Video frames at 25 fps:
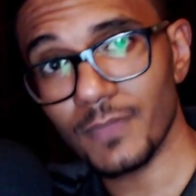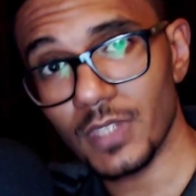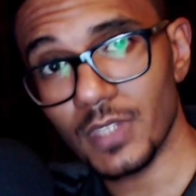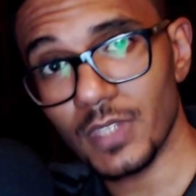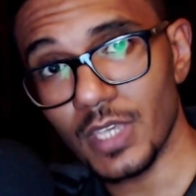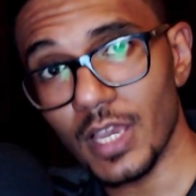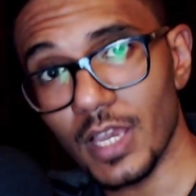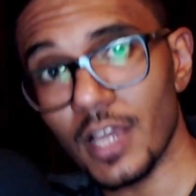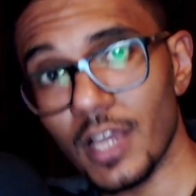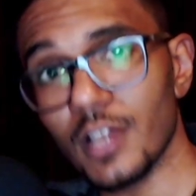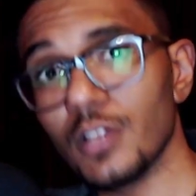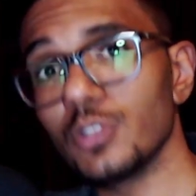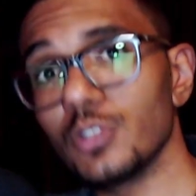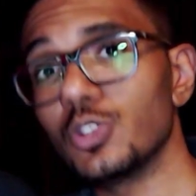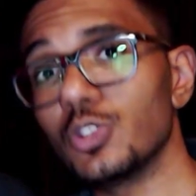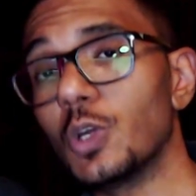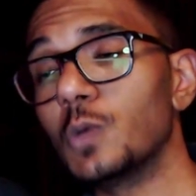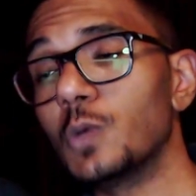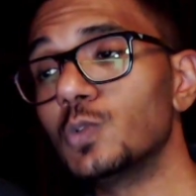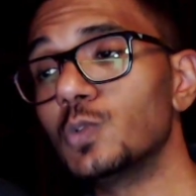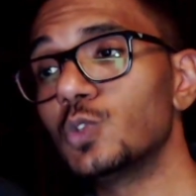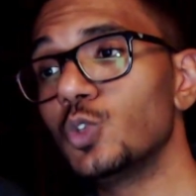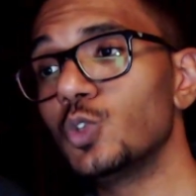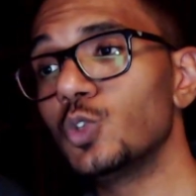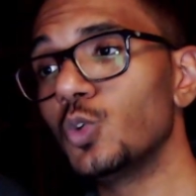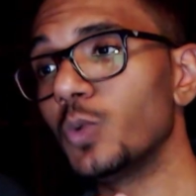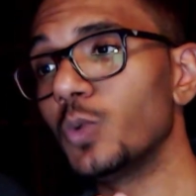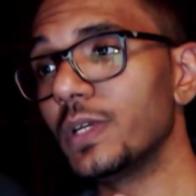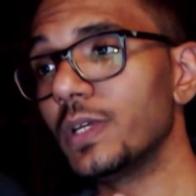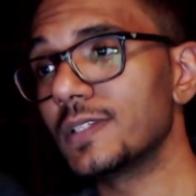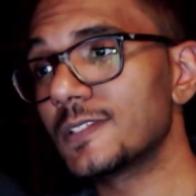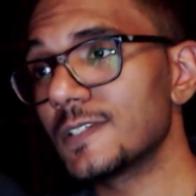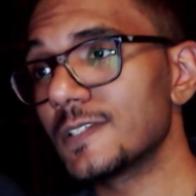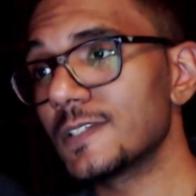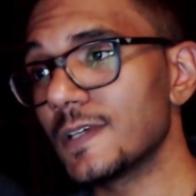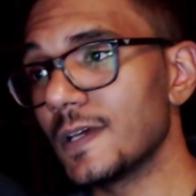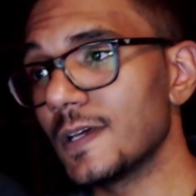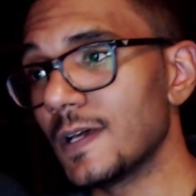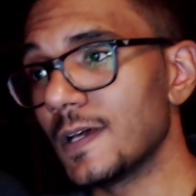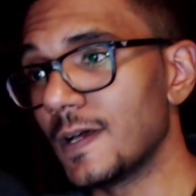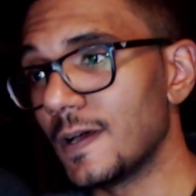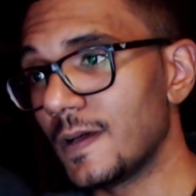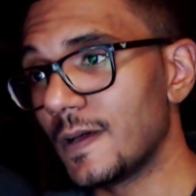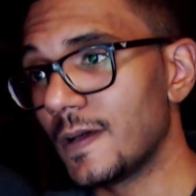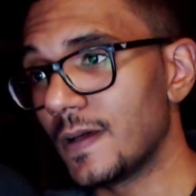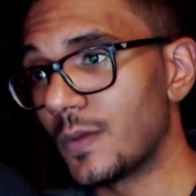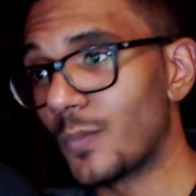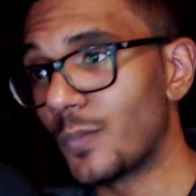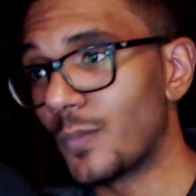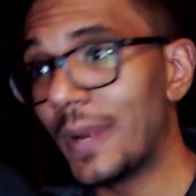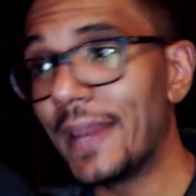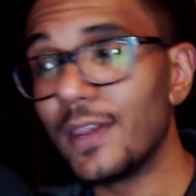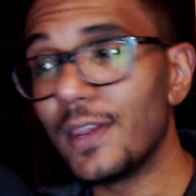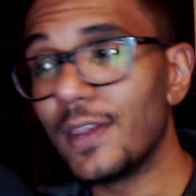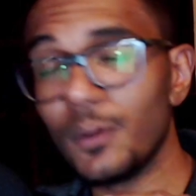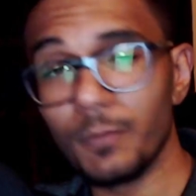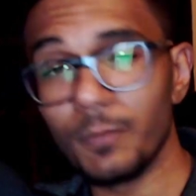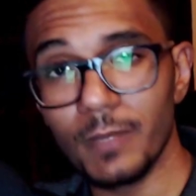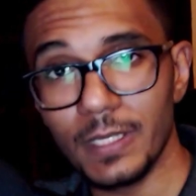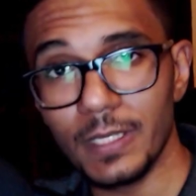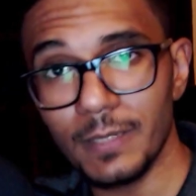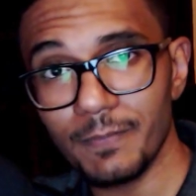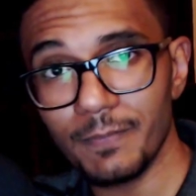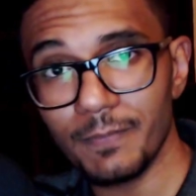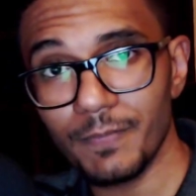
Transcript: Yeah, don't do it uh, randomly.